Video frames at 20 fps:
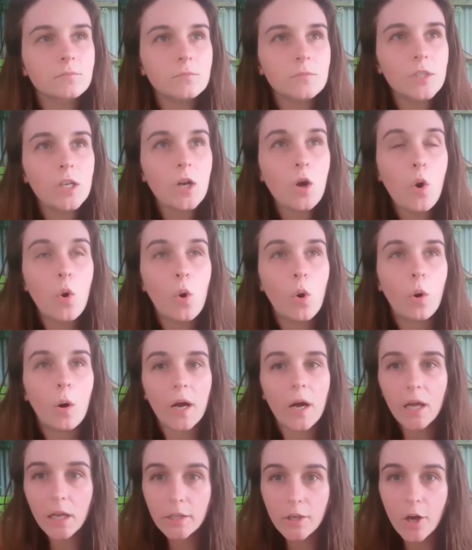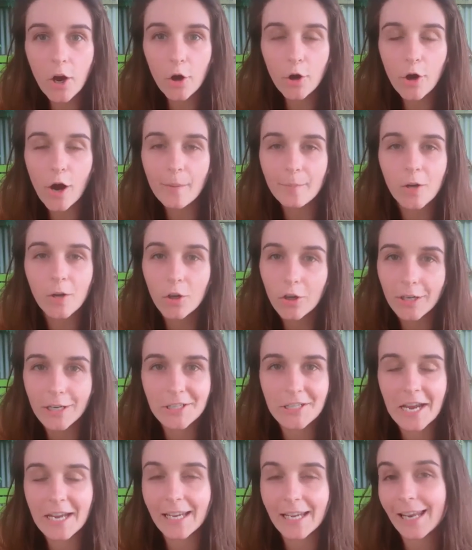Or, no, I'm not going to
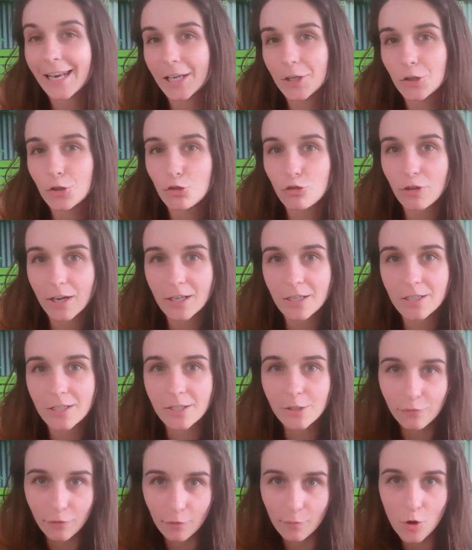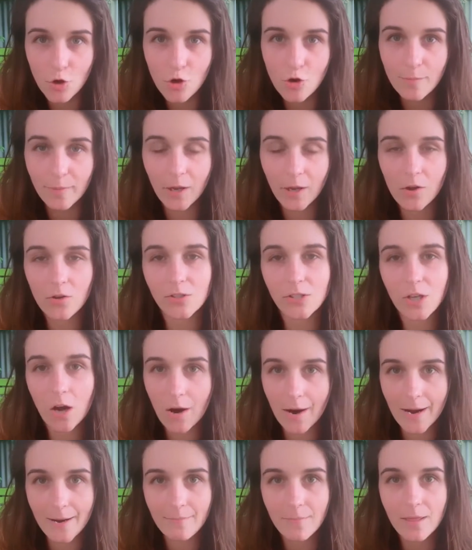take any instructions from you because
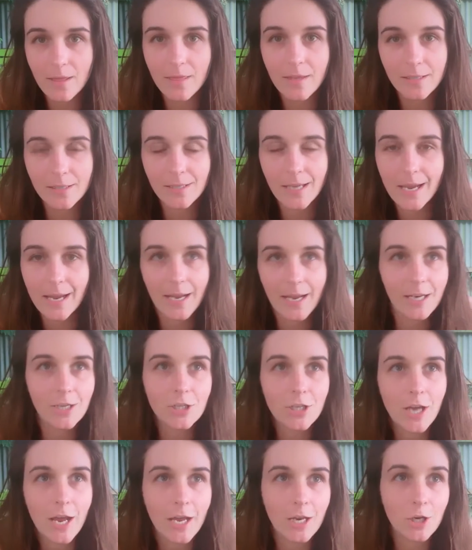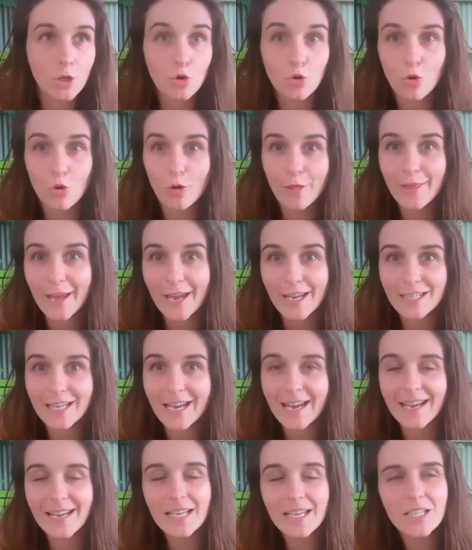I'm this age and you're that
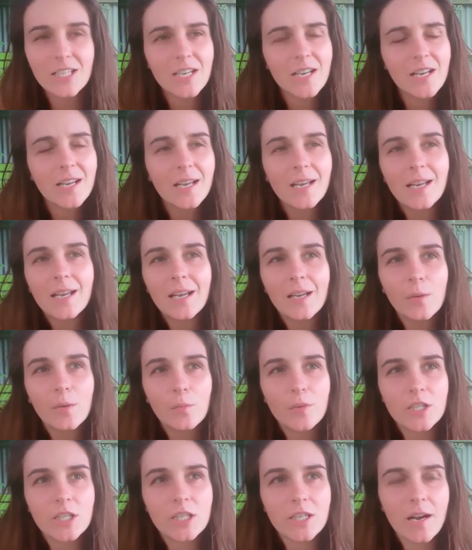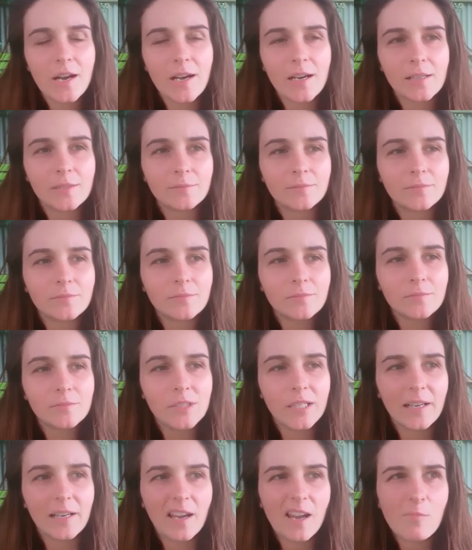age, which,
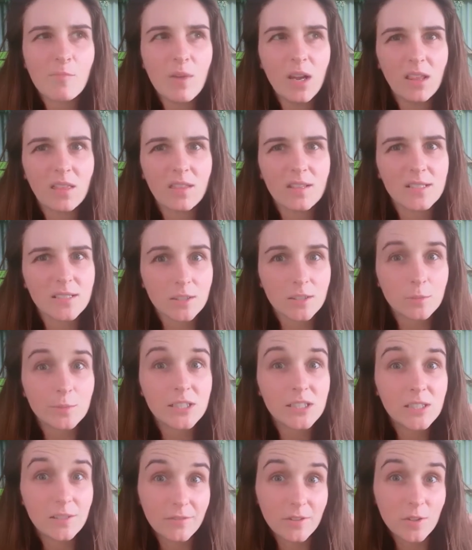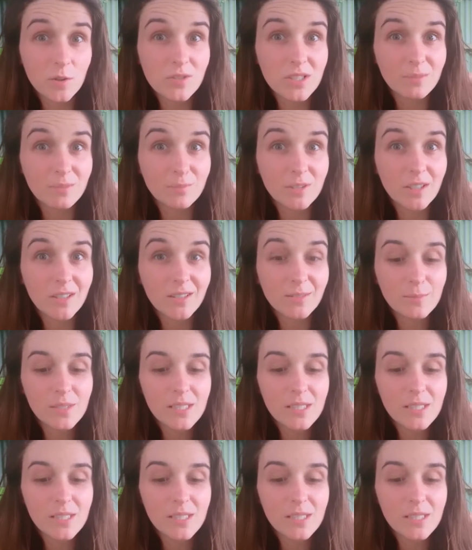can make things a little bit difficult sometimes.